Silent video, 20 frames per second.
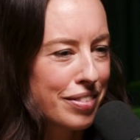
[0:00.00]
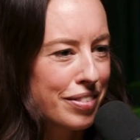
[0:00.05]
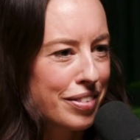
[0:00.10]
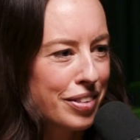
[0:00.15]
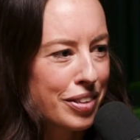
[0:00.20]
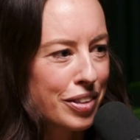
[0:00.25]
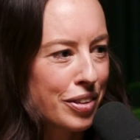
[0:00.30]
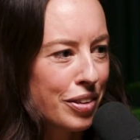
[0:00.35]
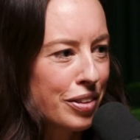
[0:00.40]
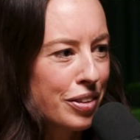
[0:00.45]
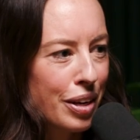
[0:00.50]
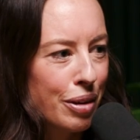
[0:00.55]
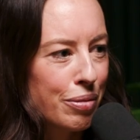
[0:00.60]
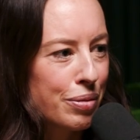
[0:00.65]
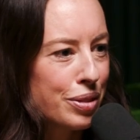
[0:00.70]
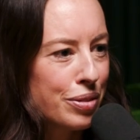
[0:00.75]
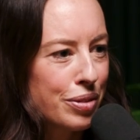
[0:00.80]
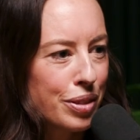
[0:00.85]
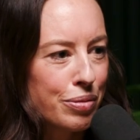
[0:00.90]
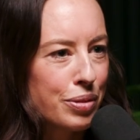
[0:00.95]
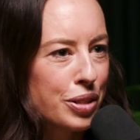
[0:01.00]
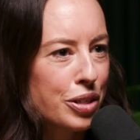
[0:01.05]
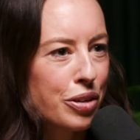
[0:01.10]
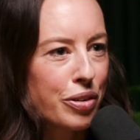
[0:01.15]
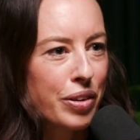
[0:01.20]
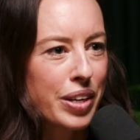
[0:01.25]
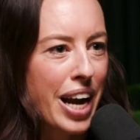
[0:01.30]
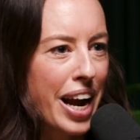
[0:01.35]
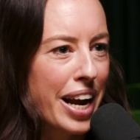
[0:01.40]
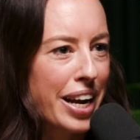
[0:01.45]
you know, I was
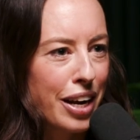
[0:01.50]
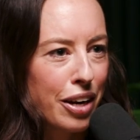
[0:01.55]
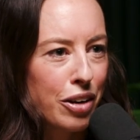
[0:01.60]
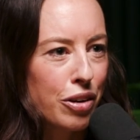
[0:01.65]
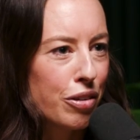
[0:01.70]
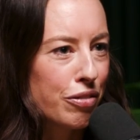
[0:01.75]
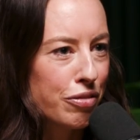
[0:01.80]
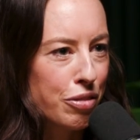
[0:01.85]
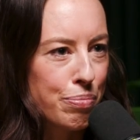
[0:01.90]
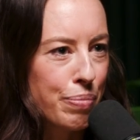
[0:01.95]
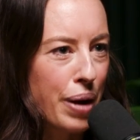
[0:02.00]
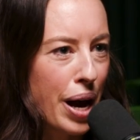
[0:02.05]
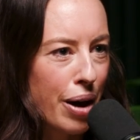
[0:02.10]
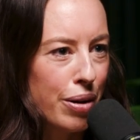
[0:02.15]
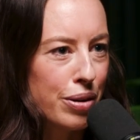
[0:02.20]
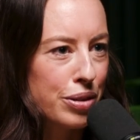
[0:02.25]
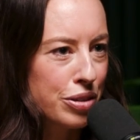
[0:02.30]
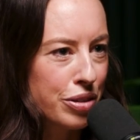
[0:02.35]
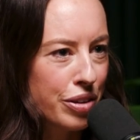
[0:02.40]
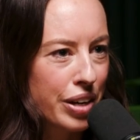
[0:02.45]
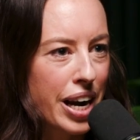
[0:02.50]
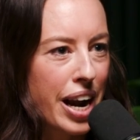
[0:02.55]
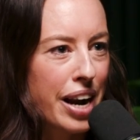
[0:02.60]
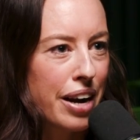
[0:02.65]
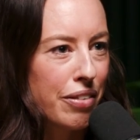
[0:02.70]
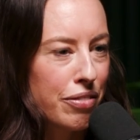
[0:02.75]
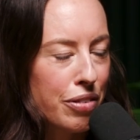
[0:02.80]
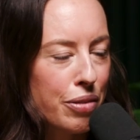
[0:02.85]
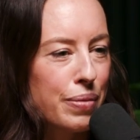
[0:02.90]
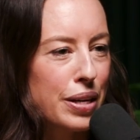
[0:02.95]
creating not from power, I was
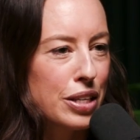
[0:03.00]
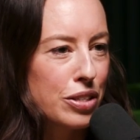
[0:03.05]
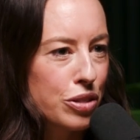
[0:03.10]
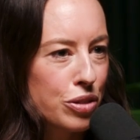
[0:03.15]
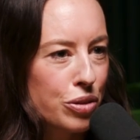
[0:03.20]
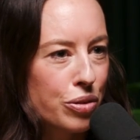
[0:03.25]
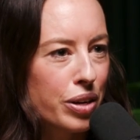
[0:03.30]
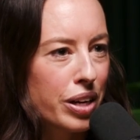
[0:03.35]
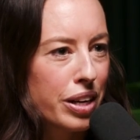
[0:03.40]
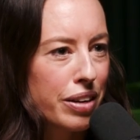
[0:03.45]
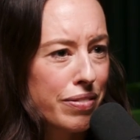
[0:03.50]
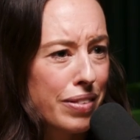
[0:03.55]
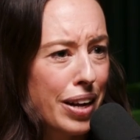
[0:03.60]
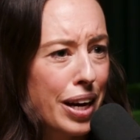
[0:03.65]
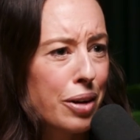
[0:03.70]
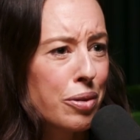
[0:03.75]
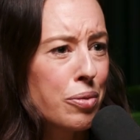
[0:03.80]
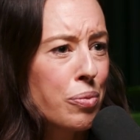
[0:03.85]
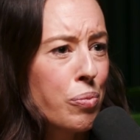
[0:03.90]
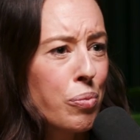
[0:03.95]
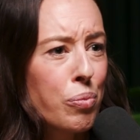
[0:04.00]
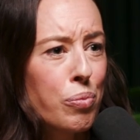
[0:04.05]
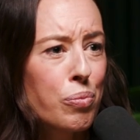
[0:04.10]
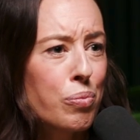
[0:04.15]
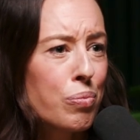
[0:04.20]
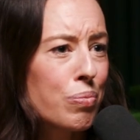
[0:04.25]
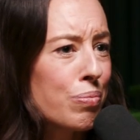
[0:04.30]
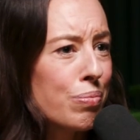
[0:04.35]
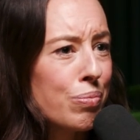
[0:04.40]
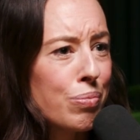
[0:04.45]
creating from that story of like,
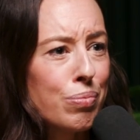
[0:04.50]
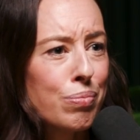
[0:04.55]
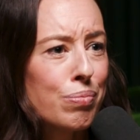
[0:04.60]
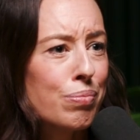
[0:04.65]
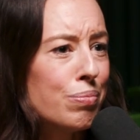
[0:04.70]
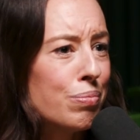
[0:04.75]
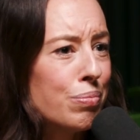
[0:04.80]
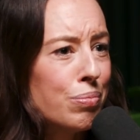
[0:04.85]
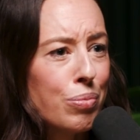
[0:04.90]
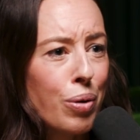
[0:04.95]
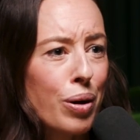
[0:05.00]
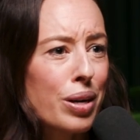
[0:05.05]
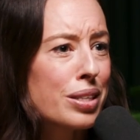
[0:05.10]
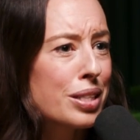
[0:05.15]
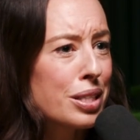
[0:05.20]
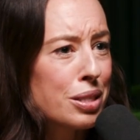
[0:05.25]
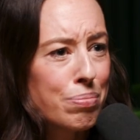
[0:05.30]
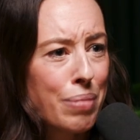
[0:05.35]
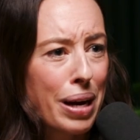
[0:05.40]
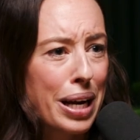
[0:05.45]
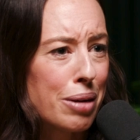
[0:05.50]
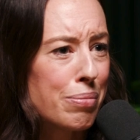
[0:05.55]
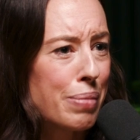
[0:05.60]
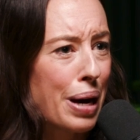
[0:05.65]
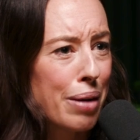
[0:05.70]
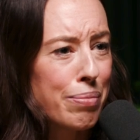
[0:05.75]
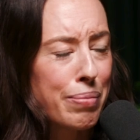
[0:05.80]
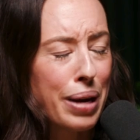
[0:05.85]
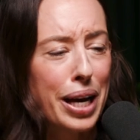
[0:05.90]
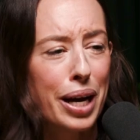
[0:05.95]
what does this mean
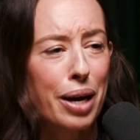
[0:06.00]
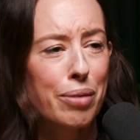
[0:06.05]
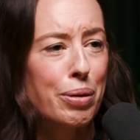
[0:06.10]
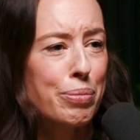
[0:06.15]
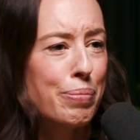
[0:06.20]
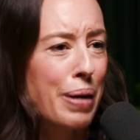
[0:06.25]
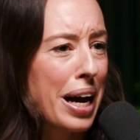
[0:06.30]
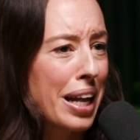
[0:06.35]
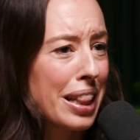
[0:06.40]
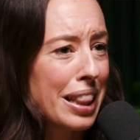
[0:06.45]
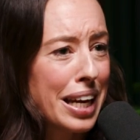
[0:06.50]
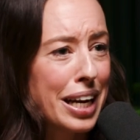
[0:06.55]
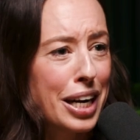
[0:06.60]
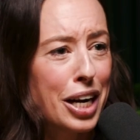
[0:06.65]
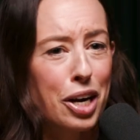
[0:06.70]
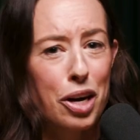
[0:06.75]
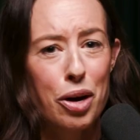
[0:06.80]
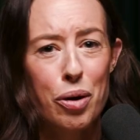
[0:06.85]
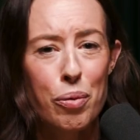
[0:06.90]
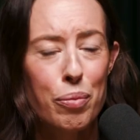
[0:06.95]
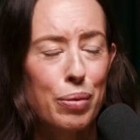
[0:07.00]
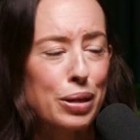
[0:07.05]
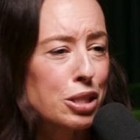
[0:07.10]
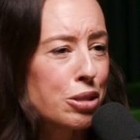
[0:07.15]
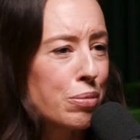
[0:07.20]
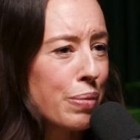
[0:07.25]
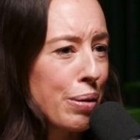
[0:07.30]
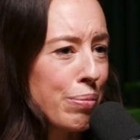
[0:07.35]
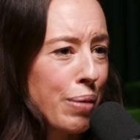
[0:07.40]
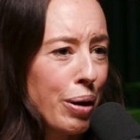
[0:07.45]
about me? I'm a bad leader. No one wants to
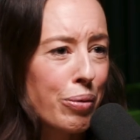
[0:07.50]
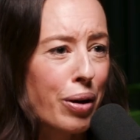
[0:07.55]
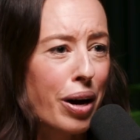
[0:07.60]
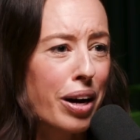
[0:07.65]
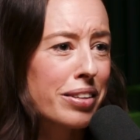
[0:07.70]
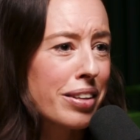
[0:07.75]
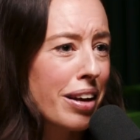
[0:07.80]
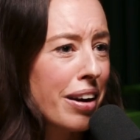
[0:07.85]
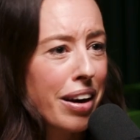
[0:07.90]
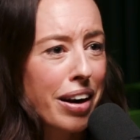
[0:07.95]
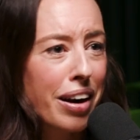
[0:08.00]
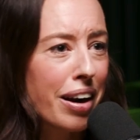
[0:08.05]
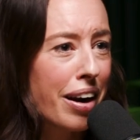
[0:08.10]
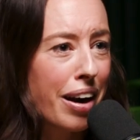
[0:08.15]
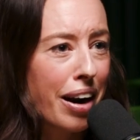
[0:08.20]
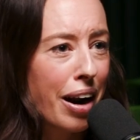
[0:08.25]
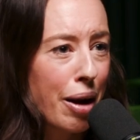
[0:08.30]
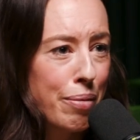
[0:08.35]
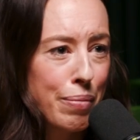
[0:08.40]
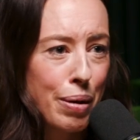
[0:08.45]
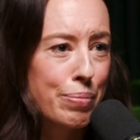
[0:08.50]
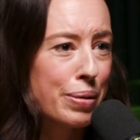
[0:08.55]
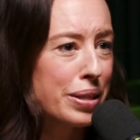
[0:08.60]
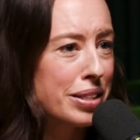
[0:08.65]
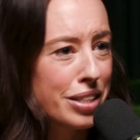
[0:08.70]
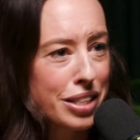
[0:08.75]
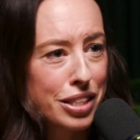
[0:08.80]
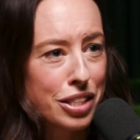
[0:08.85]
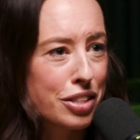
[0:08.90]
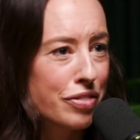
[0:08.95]
be in my work. My
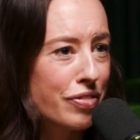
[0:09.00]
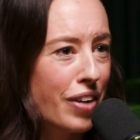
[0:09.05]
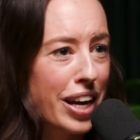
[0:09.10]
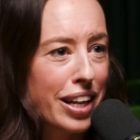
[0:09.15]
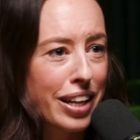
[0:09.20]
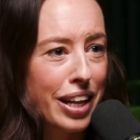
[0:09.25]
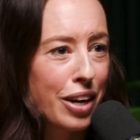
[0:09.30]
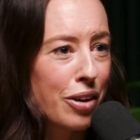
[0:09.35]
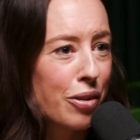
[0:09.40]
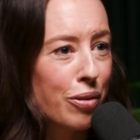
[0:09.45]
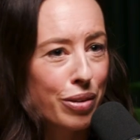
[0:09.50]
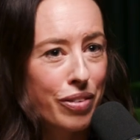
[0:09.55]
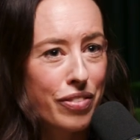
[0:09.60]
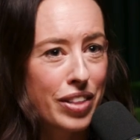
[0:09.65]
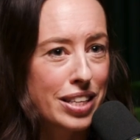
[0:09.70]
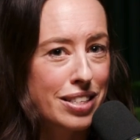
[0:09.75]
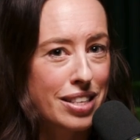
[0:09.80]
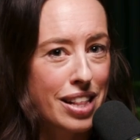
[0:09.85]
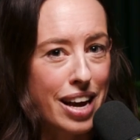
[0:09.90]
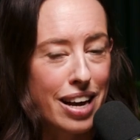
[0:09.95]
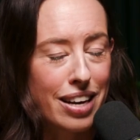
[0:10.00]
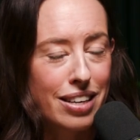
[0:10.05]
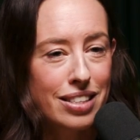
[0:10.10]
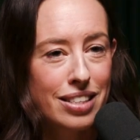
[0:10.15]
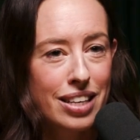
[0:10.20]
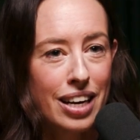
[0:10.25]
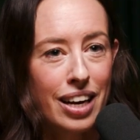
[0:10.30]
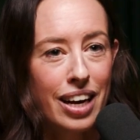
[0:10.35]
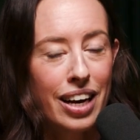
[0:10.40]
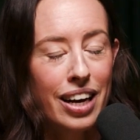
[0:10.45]
business is failing, all of these things.
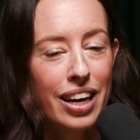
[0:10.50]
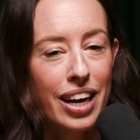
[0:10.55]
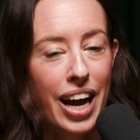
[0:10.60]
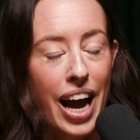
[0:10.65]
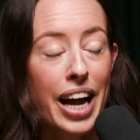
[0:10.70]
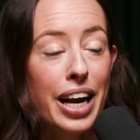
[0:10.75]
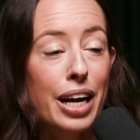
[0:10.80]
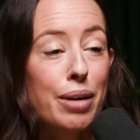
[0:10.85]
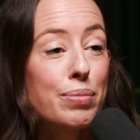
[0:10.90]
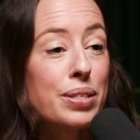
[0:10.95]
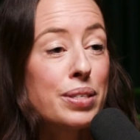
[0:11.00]
And